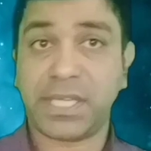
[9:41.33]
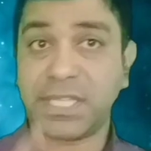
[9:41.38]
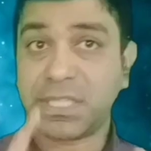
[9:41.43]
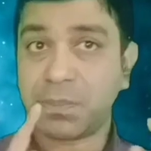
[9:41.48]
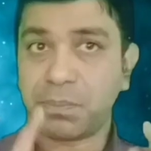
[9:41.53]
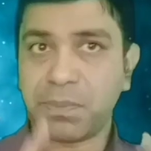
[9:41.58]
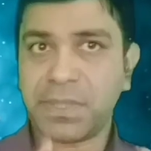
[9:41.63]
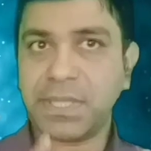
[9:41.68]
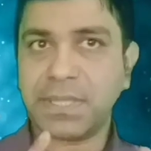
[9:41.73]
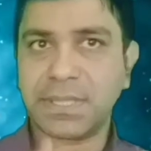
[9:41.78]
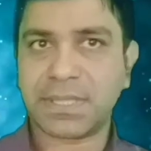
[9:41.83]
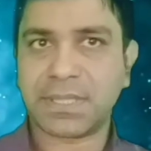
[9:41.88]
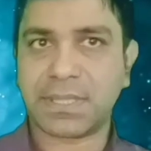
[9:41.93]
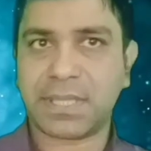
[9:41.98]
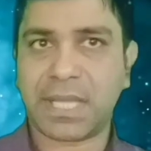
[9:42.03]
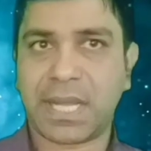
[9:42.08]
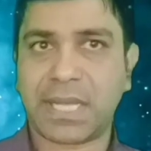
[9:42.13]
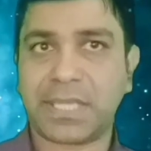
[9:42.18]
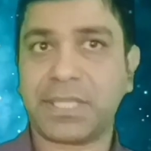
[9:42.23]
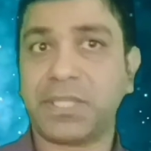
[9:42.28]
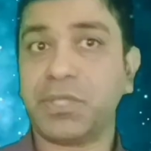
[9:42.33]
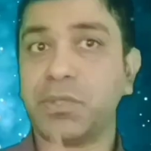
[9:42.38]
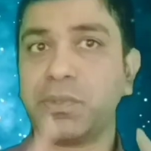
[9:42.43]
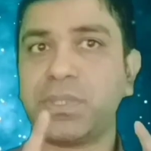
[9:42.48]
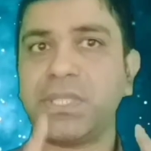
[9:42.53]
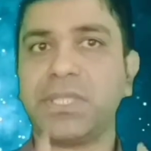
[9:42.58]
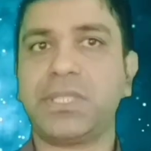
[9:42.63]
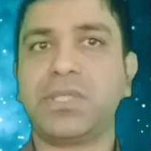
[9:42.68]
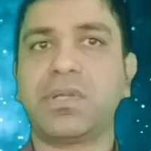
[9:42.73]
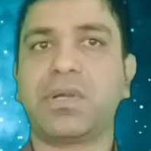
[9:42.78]
It means that you
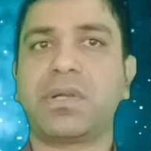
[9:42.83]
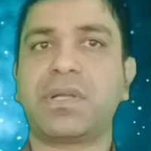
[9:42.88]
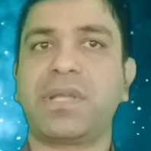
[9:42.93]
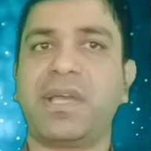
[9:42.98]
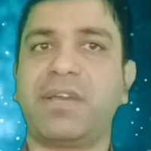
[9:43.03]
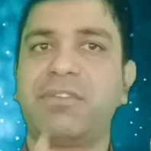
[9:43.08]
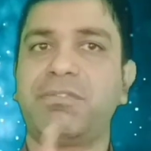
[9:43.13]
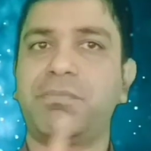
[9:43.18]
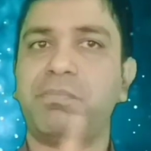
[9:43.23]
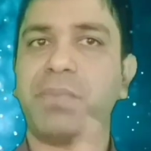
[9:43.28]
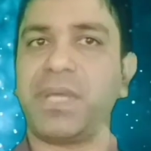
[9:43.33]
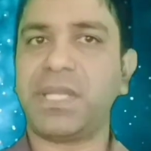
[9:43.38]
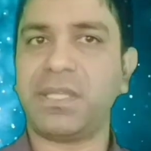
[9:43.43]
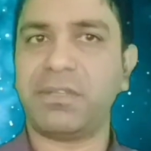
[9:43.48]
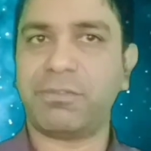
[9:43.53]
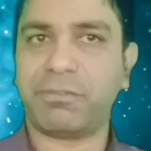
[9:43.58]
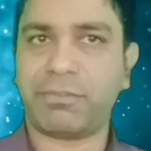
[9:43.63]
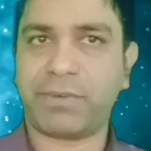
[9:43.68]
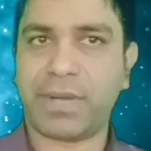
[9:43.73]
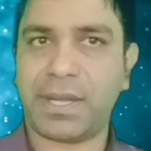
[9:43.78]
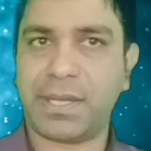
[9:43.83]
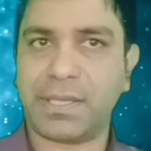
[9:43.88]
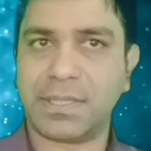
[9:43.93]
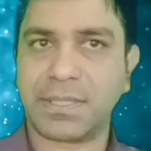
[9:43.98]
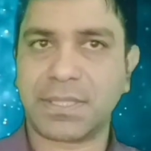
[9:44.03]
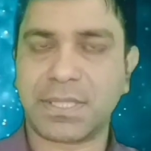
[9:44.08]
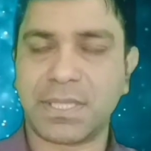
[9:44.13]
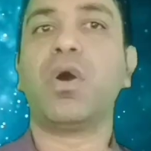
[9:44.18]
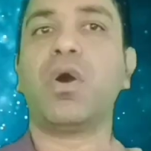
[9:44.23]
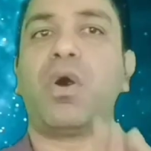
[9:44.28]
did not have many
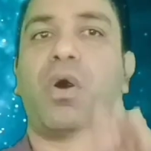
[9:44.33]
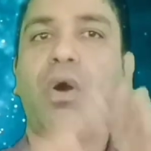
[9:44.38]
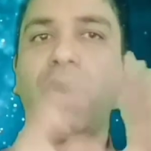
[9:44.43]
friends.